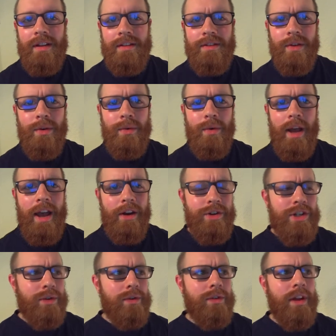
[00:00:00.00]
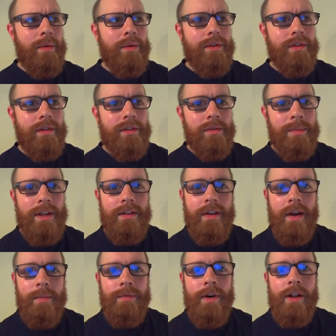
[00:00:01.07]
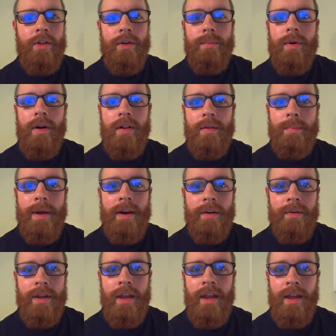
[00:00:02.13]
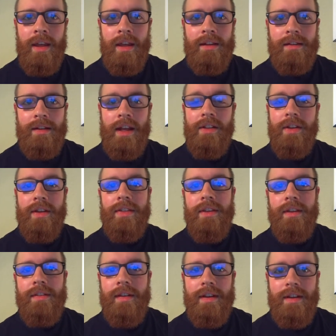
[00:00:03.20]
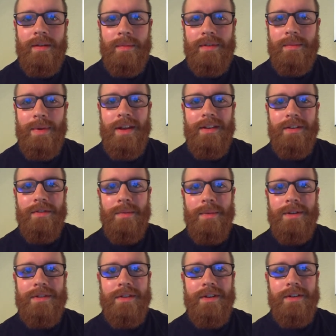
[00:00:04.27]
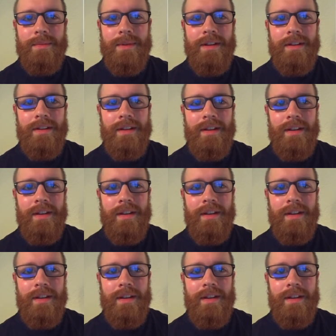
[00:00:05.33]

So how she was able to spend time following Paul about and yelling things at him is a bit of a mystery to me.